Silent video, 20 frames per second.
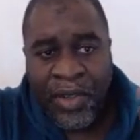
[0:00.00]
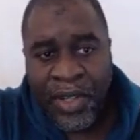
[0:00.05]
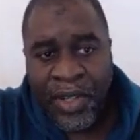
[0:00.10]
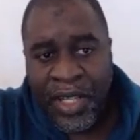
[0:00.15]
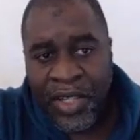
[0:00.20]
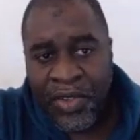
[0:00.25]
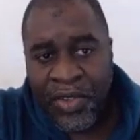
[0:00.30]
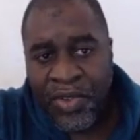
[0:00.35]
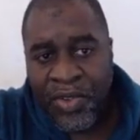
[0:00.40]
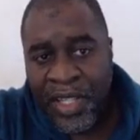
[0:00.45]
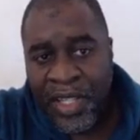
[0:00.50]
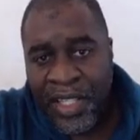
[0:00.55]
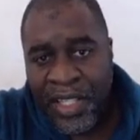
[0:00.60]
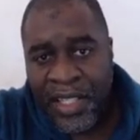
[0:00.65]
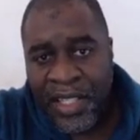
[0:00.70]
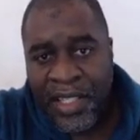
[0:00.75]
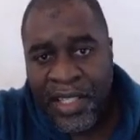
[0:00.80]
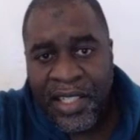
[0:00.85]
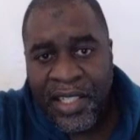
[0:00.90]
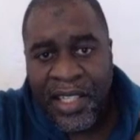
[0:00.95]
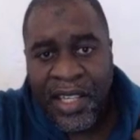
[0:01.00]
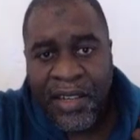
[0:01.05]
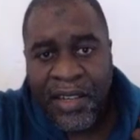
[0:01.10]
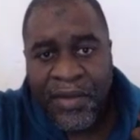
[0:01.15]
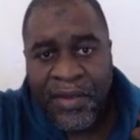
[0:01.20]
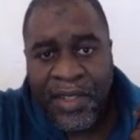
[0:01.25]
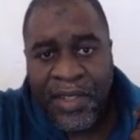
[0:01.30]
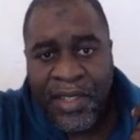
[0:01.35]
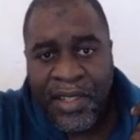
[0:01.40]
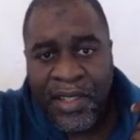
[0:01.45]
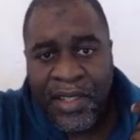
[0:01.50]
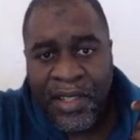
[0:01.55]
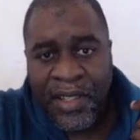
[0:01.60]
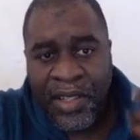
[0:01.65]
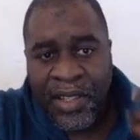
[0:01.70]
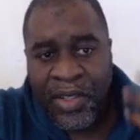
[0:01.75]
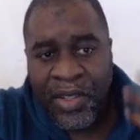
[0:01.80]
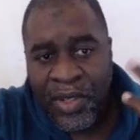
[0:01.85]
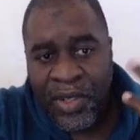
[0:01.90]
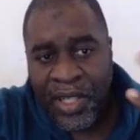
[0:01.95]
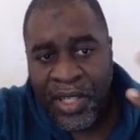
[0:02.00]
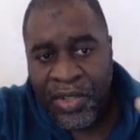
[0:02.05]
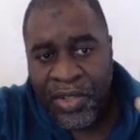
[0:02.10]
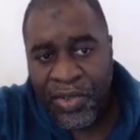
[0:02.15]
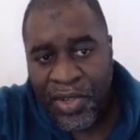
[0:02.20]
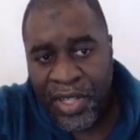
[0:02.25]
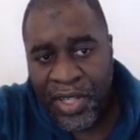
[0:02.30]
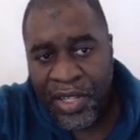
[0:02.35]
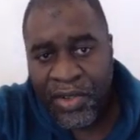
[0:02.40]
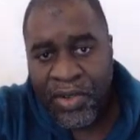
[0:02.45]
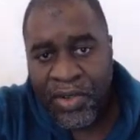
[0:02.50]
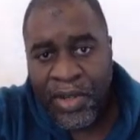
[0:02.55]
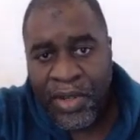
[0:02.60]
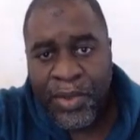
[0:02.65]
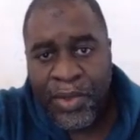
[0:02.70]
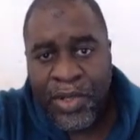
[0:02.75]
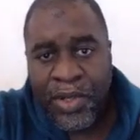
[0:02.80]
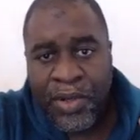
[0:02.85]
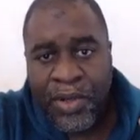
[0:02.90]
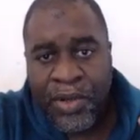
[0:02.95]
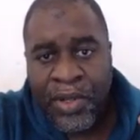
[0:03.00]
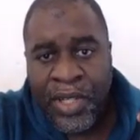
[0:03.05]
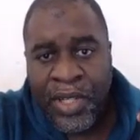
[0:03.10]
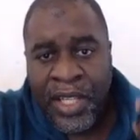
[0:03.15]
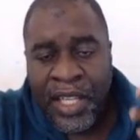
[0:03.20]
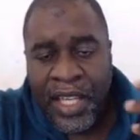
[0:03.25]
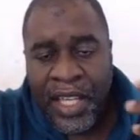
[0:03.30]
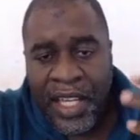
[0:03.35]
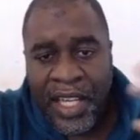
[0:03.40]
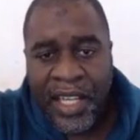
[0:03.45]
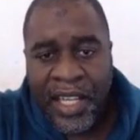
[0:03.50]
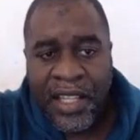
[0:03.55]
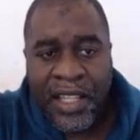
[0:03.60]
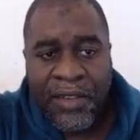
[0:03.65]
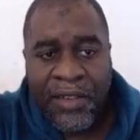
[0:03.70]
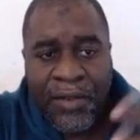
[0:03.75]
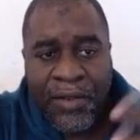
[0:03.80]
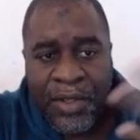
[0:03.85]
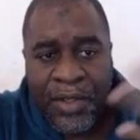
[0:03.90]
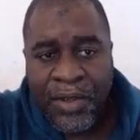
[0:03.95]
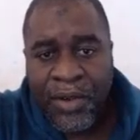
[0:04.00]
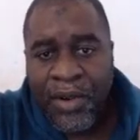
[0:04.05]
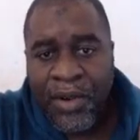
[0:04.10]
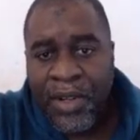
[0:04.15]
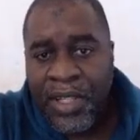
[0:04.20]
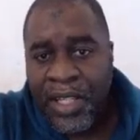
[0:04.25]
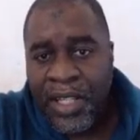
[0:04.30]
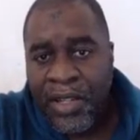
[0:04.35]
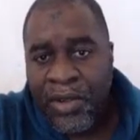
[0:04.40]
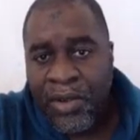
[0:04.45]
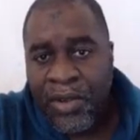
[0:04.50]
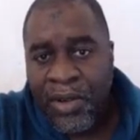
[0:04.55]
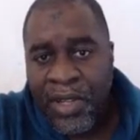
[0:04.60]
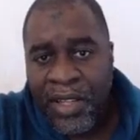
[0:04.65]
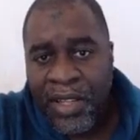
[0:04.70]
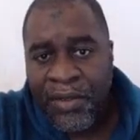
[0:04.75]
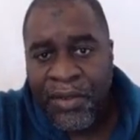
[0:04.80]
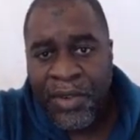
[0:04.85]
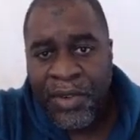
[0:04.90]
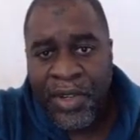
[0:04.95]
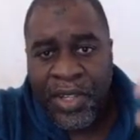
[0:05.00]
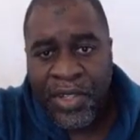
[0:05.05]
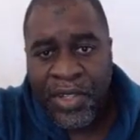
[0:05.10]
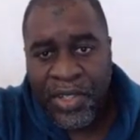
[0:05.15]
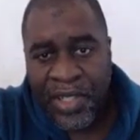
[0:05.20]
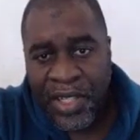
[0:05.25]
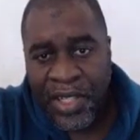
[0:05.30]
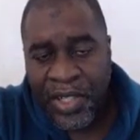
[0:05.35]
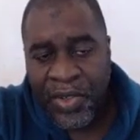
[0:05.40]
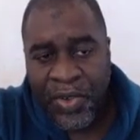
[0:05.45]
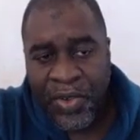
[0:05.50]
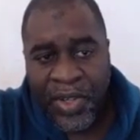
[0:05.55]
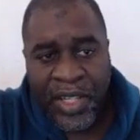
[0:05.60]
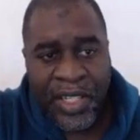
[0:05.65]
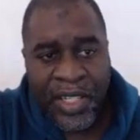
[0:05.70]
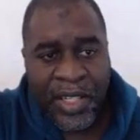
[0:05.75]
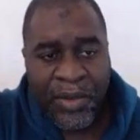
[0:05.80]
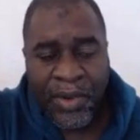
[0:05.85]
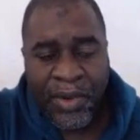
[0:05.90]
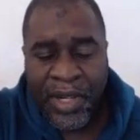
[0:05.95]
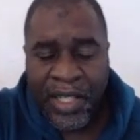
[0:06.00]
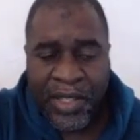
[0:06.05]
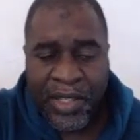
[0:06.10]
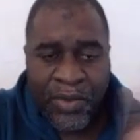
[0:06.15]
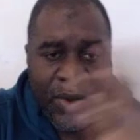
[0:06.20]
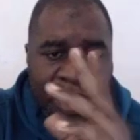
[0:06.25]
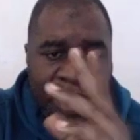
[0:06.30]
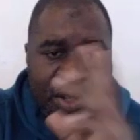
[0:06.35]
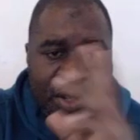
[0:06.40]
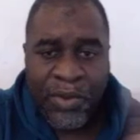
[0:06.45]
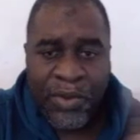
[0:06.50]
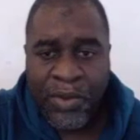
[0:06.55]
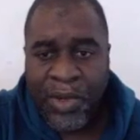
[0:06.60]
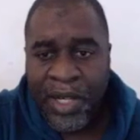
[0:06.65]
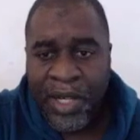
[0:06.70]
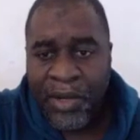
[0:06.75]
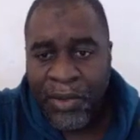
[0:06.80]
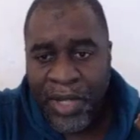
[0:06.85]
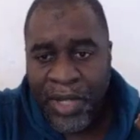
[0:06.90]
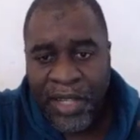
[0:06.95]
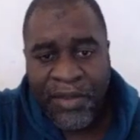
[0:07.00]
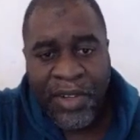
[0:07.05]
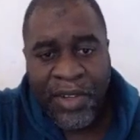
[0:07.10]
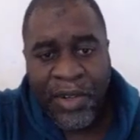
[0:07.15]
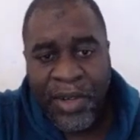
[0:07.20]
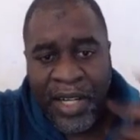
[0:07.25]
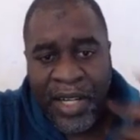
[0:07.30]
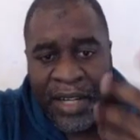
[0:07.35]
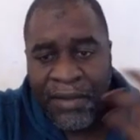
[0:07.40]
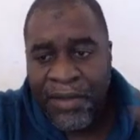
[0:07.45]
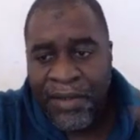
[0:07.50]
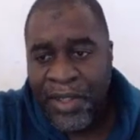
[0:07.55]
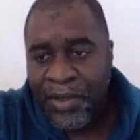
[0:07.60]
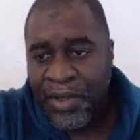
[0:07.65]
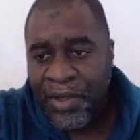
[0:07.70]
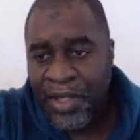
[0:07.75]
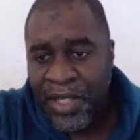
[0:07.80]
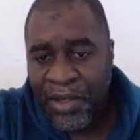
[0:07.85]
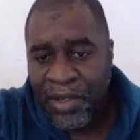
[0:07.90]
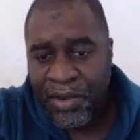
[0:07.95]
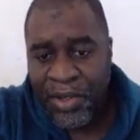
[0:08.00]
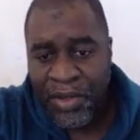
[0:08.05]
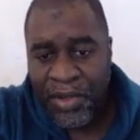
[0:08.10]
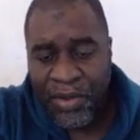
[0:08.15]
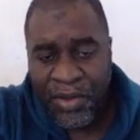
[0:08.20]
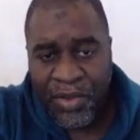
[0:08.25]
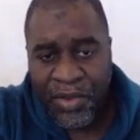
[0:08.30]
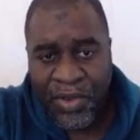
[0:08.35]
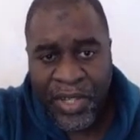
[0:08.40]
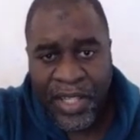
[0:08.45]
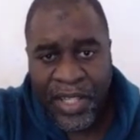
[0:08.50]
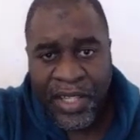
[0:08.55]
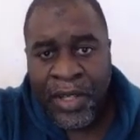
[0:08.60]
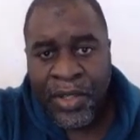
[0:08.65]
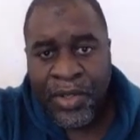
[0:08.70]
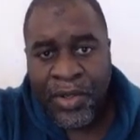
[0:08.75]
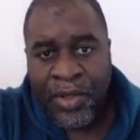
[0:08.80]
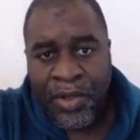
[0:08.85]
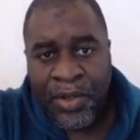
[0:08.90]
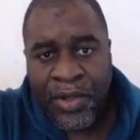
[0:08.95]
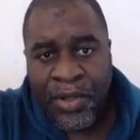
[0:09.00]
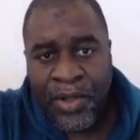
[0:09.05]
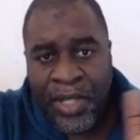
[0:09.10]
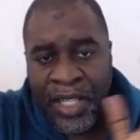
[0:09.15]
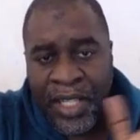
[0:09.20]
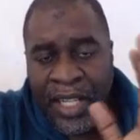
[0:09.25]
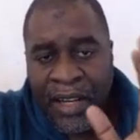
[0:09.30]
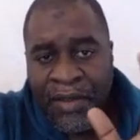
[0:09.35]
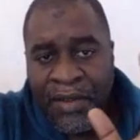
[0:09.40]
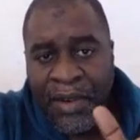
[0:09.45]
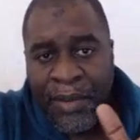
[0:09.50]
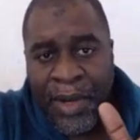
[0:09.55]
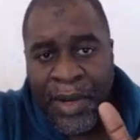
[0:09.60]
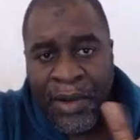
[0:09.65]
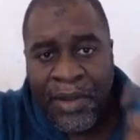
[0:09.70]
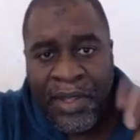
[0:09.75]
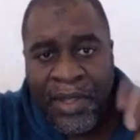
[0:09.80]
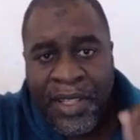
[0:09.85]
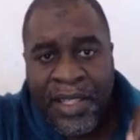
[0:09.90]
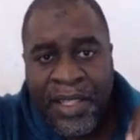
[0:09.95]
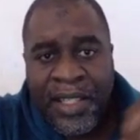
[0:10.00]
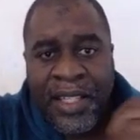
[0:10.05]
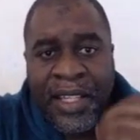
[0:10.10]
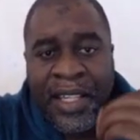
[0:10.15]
You can trade ETFs, you can trade crypto, and they've also got a no leverage trading where it's one-to-one. Whatever you have, that's what you're going to trade. So enough about this.